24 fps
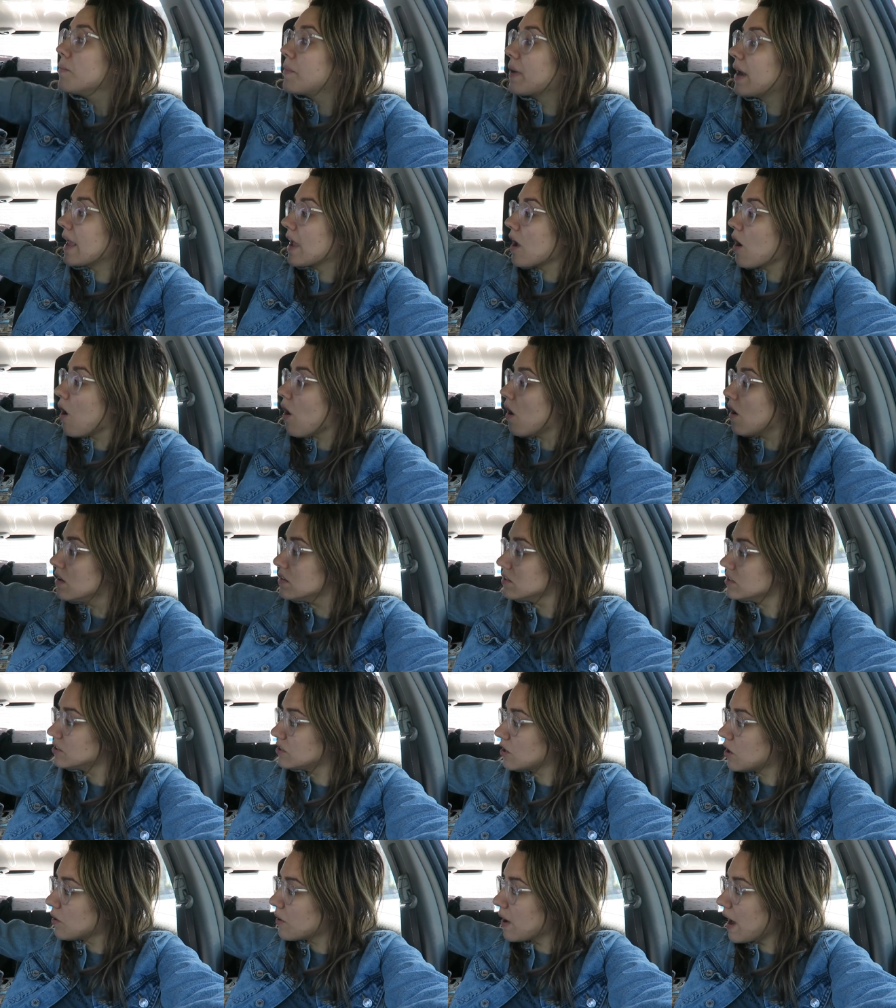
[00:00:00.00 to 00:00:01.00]
But I
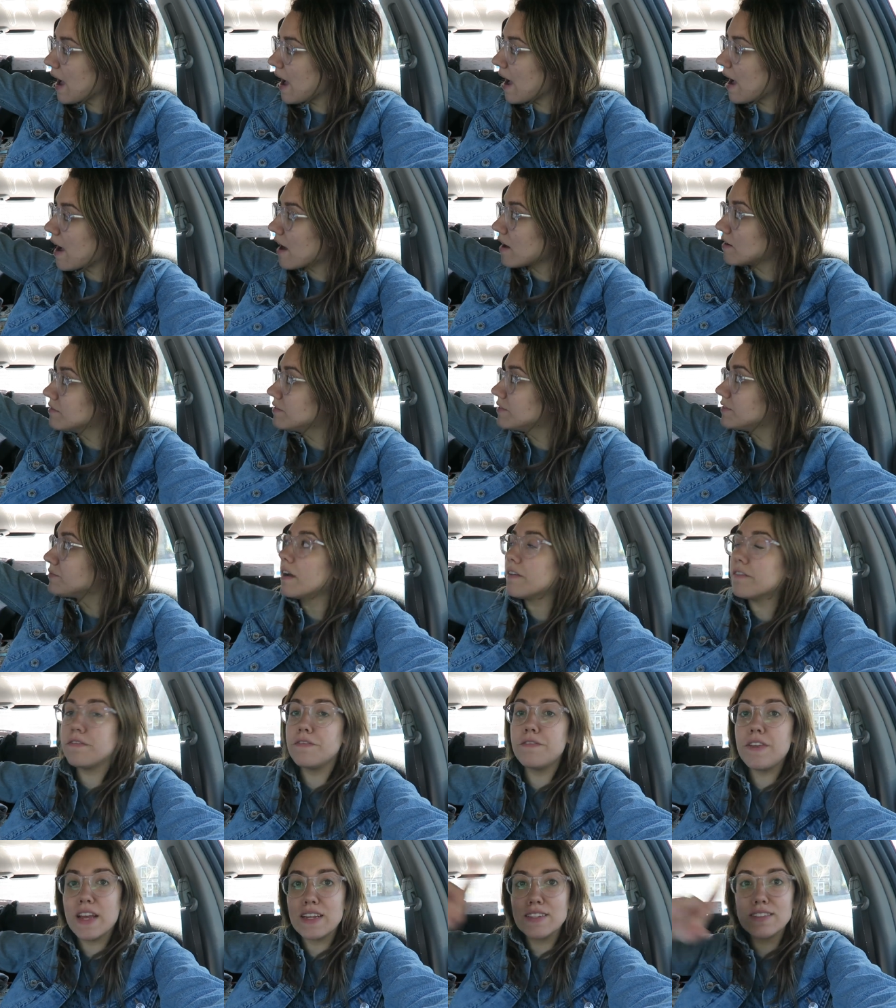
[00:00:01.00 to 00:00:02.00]
also have a
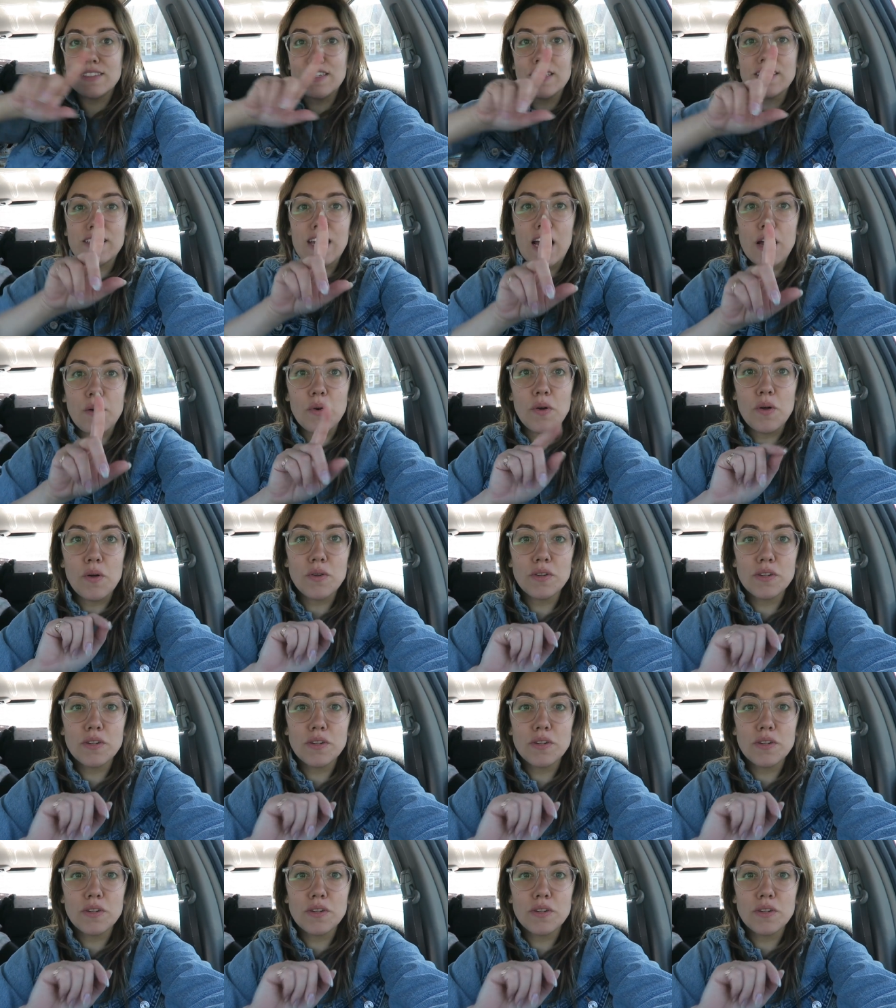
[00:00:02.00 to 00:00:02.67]
fancy towel.